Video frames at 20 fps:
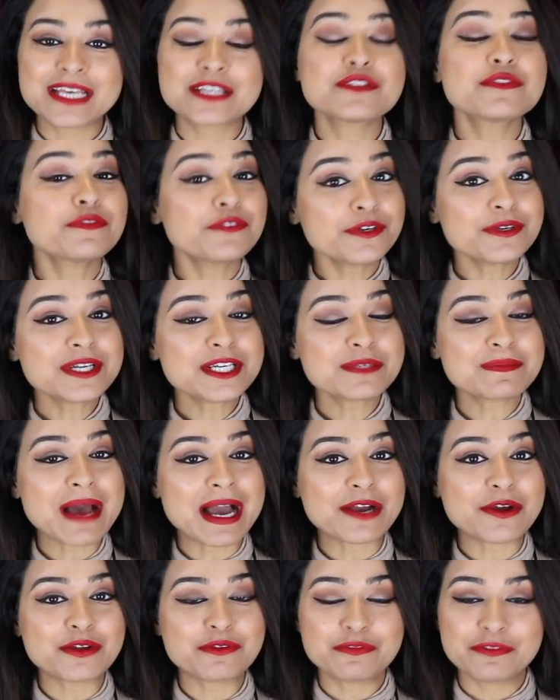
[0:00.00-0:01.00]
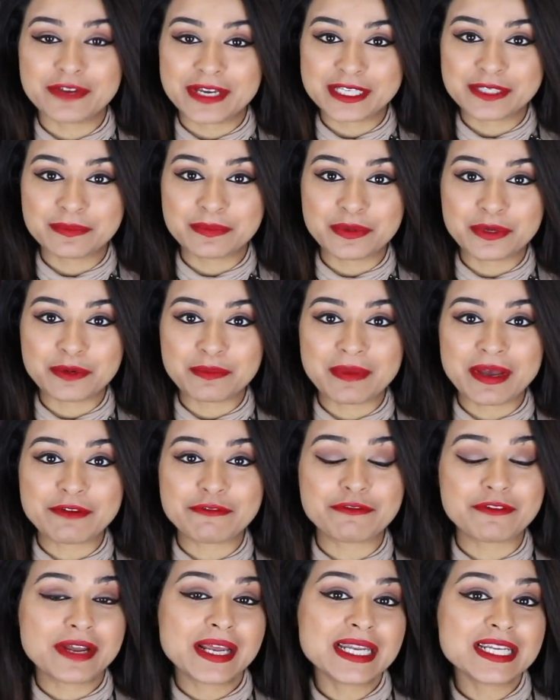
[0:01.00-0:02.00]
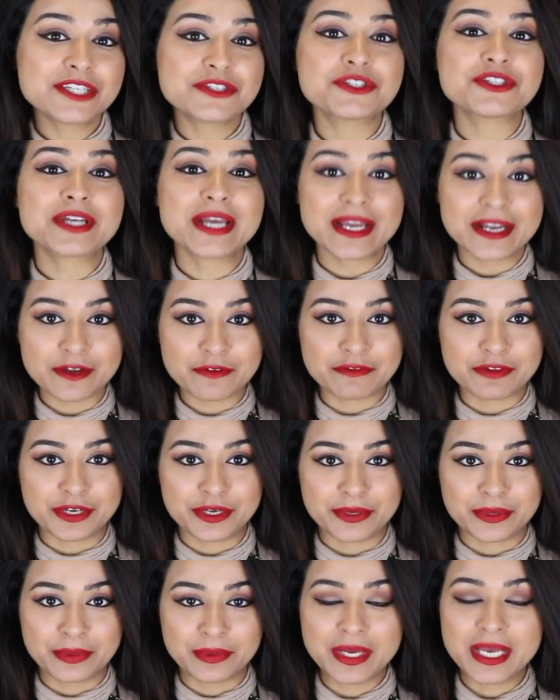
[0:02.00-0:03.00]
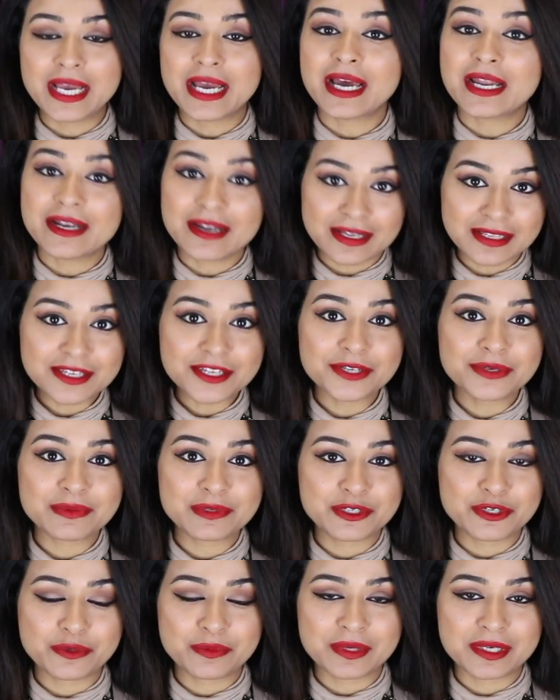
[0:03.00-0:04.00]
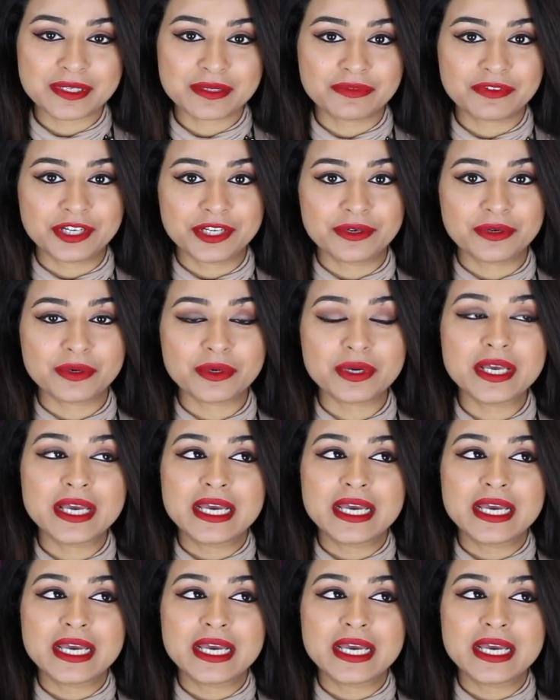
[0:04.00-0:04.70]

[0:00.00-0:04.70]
So a few days back on Facebook, my friend shared a video, another YouTuber's video,